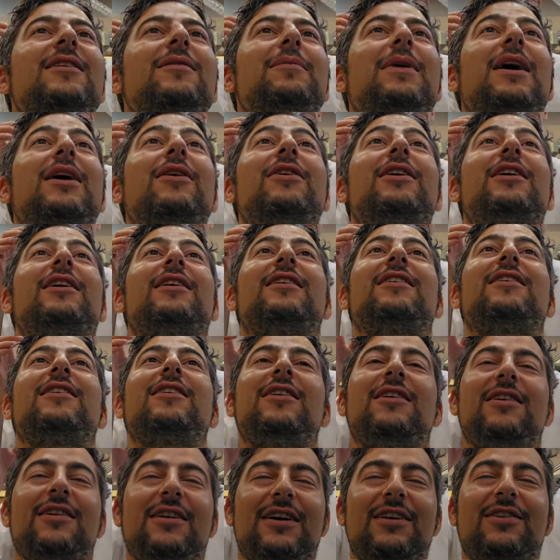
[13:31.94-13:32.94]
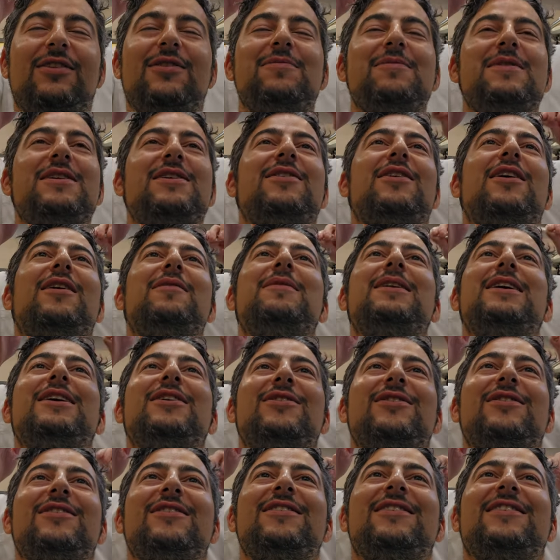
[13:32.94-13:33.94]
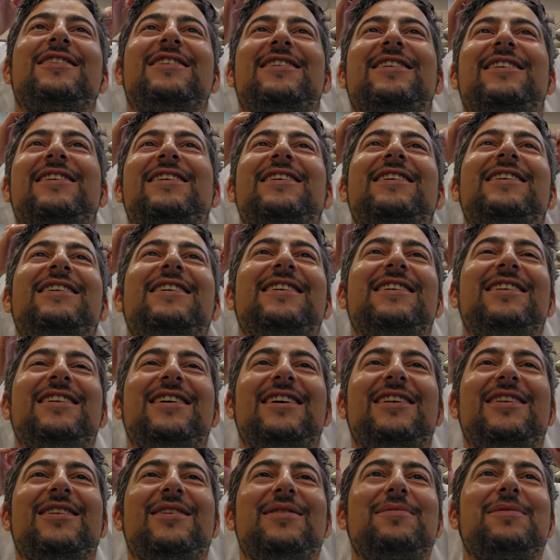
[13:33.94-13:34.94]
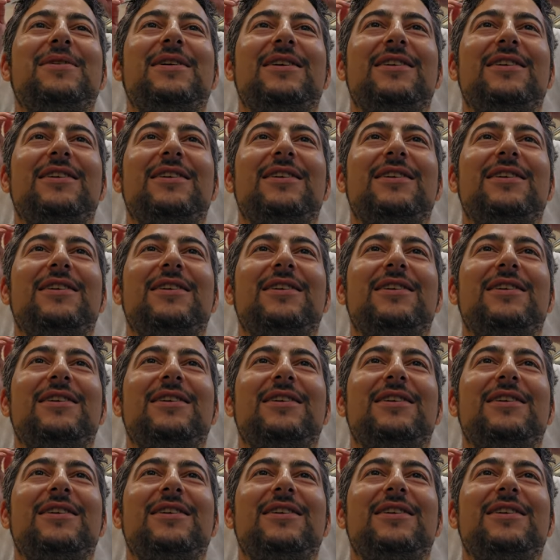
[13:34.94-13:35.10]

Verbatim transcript: Harry, no, nice to meet you. I'm leaving. Nice to meet